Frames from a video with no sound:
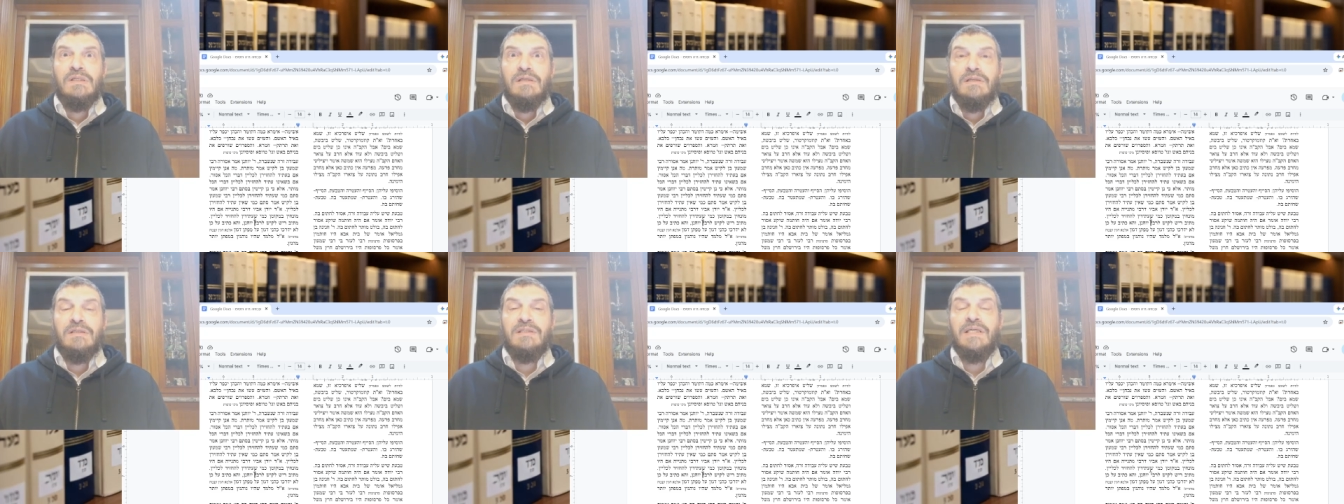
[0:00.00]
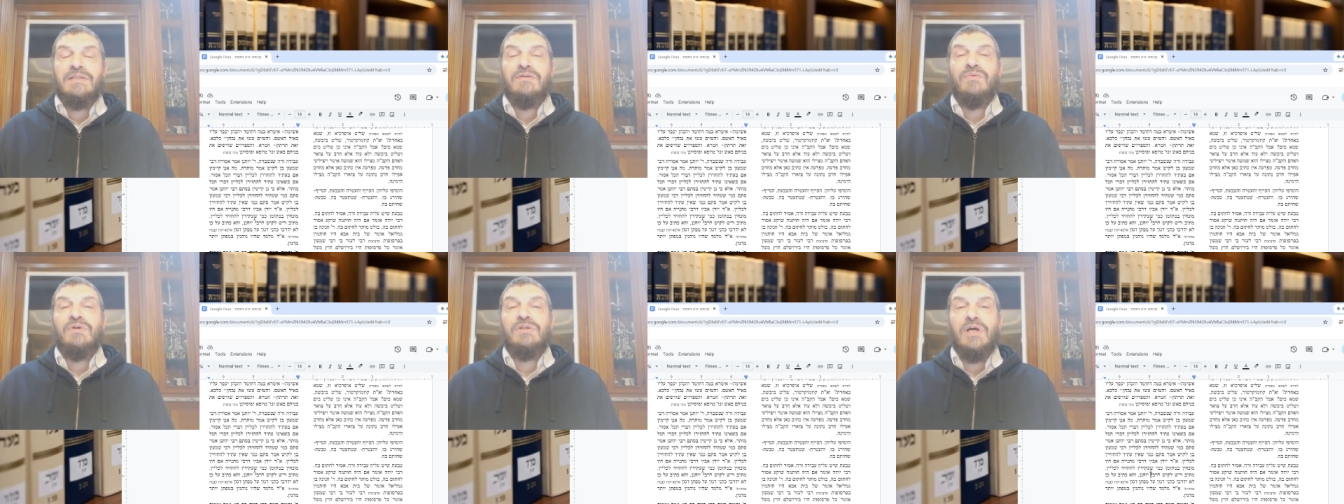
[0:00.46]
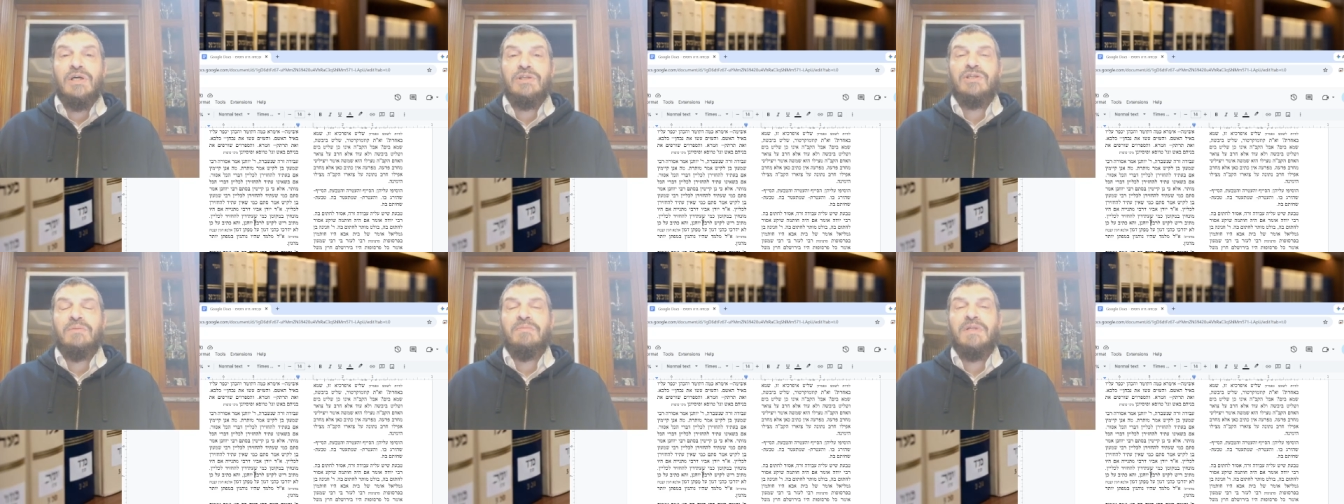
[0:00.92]
He says the word
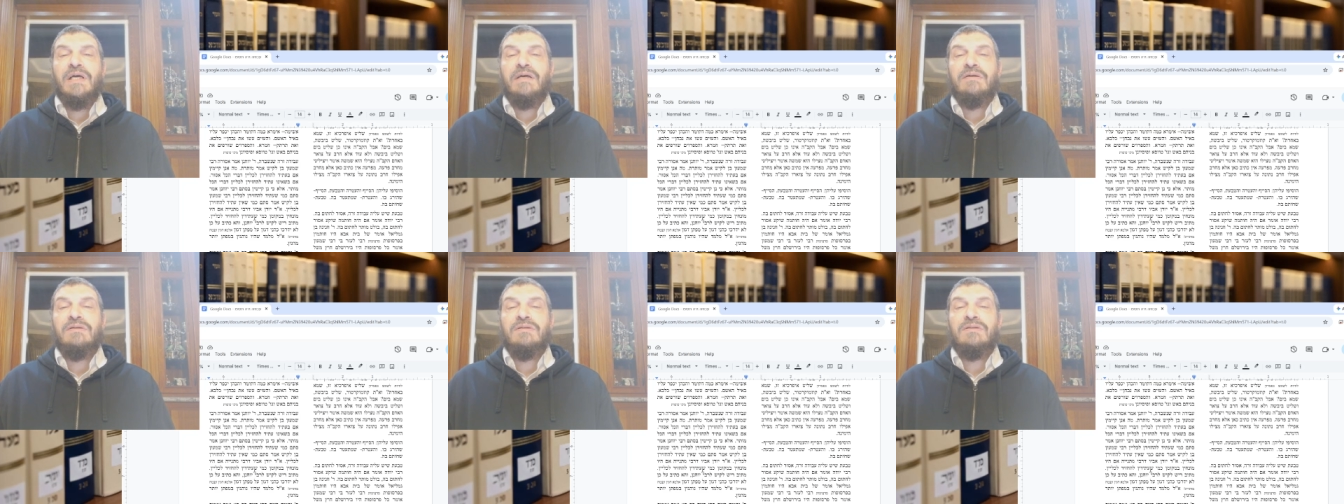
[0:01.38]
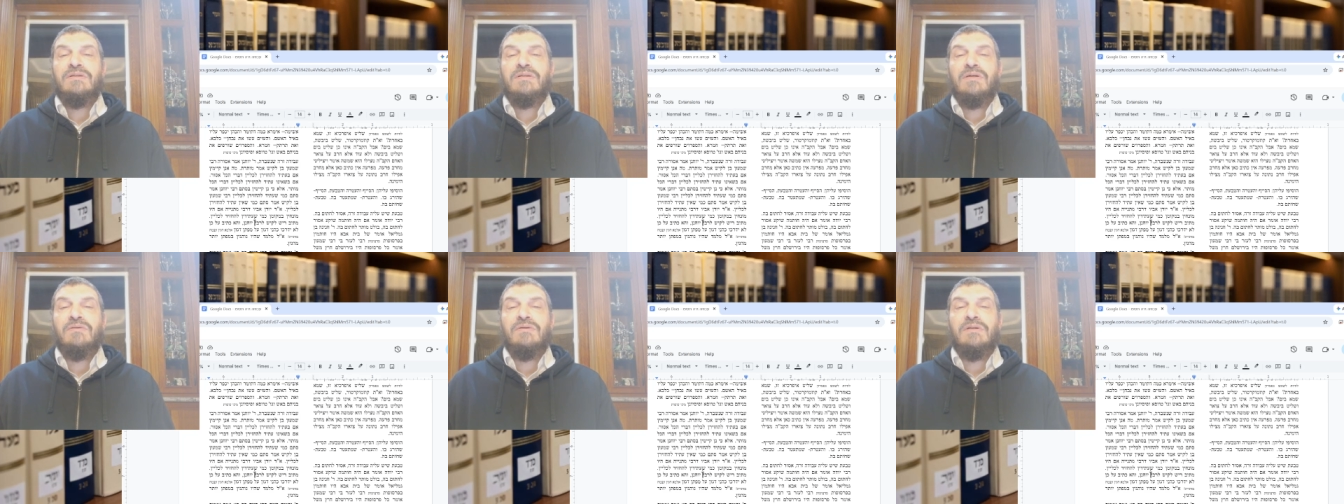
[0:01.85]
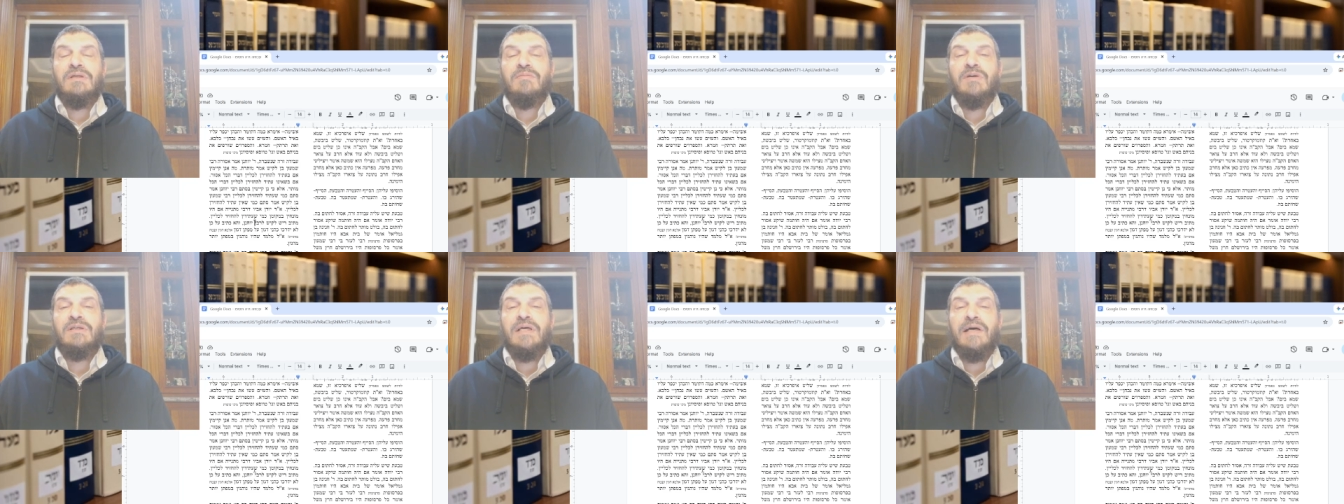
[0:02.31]
Asham there, so the
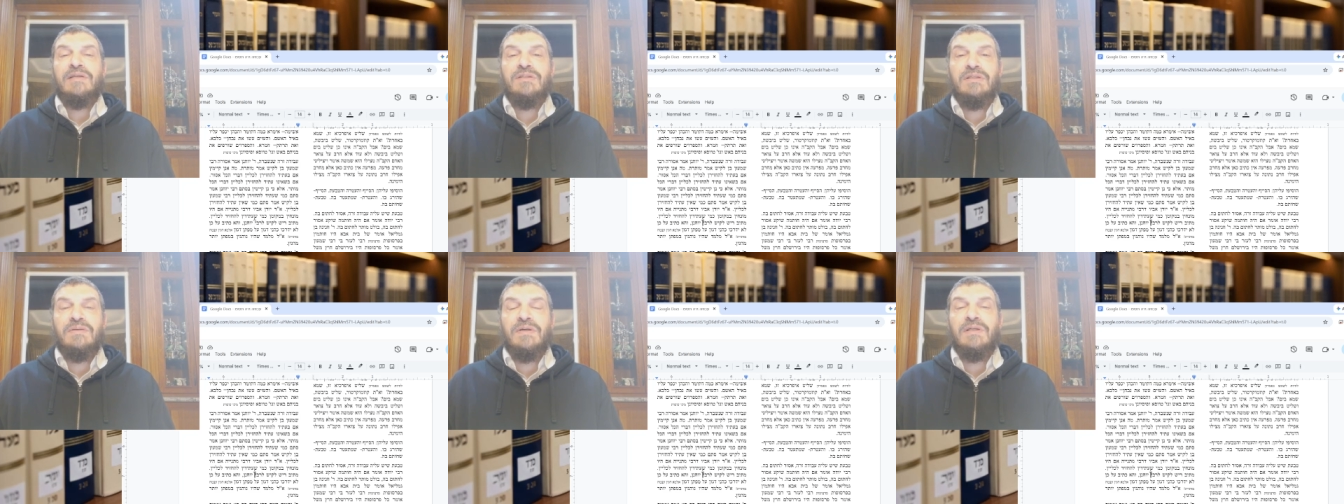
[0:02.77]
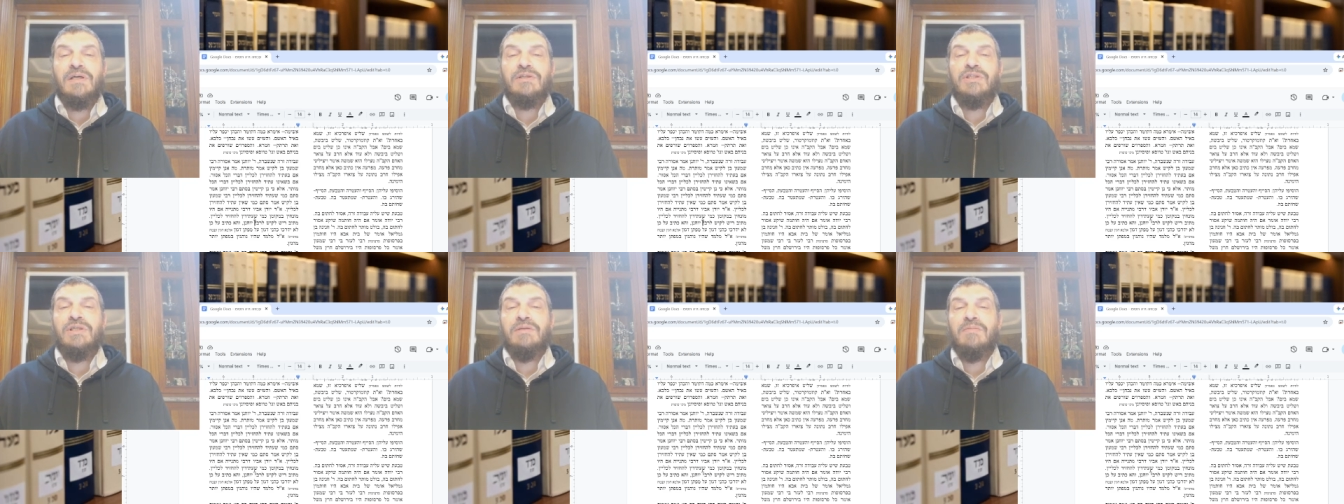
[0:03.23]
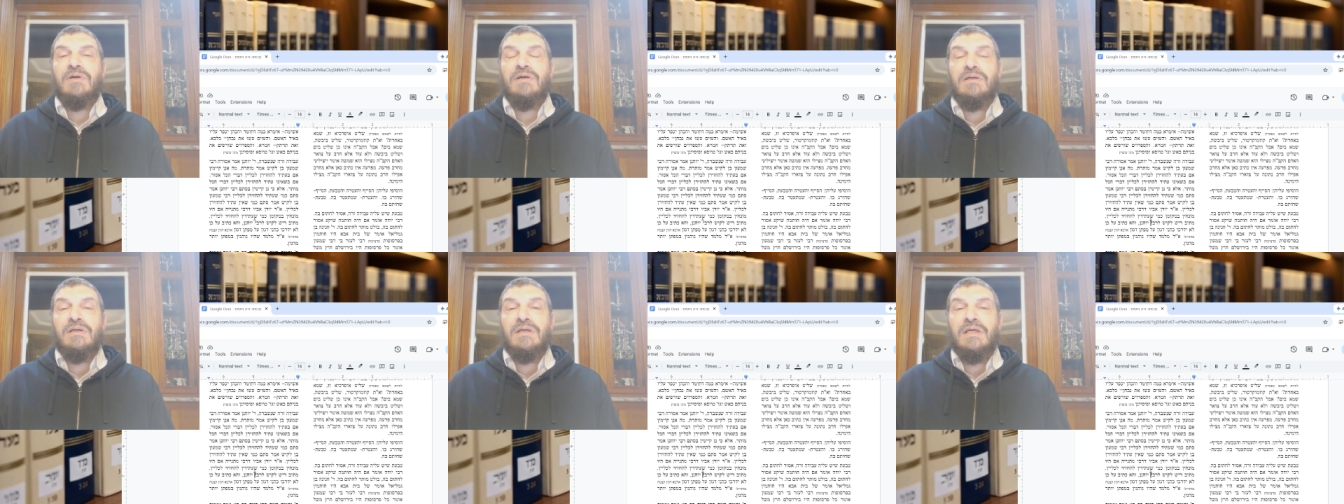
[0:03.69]
Gemara dashes the word
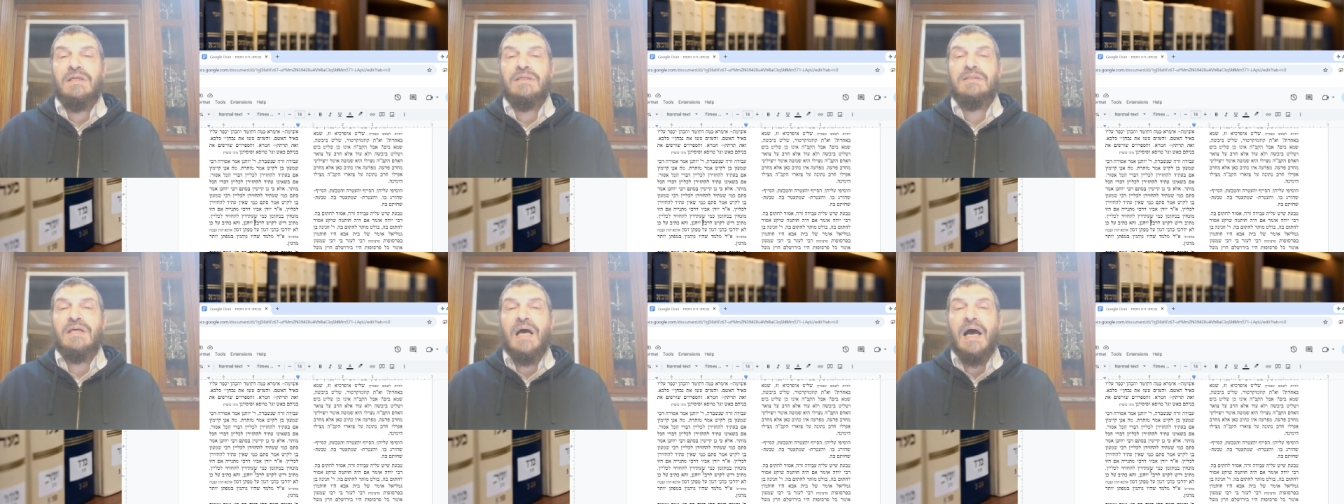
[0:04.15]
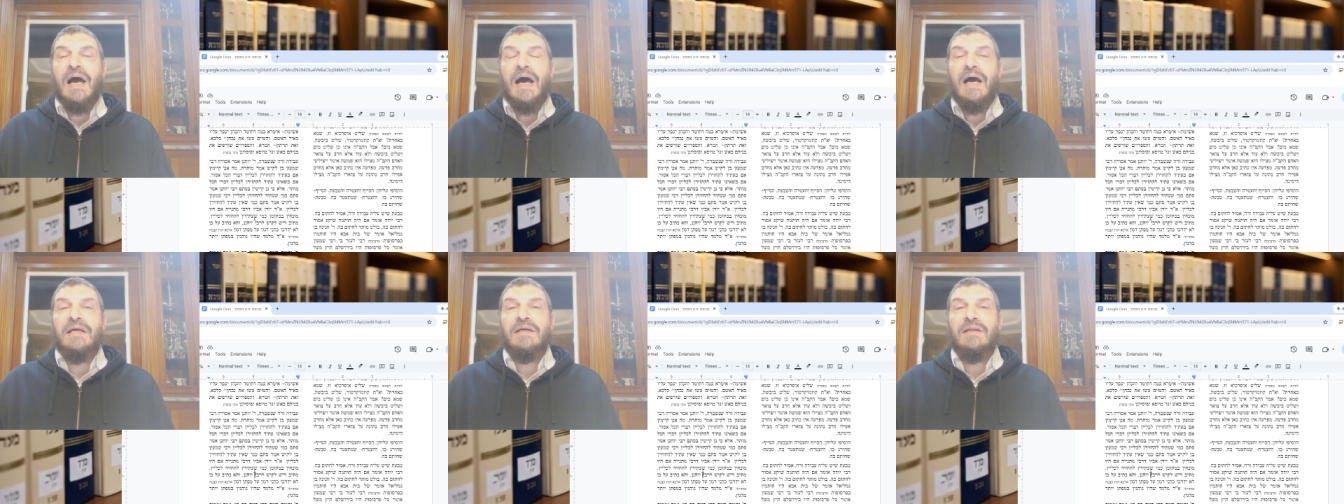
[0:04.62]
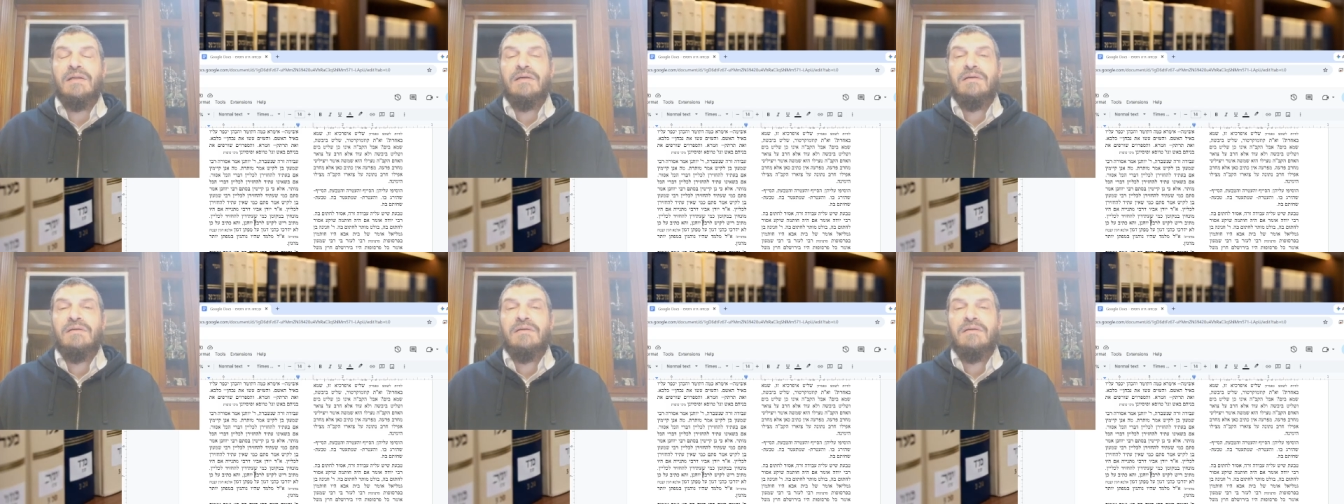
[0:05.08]
Ashima is ayil.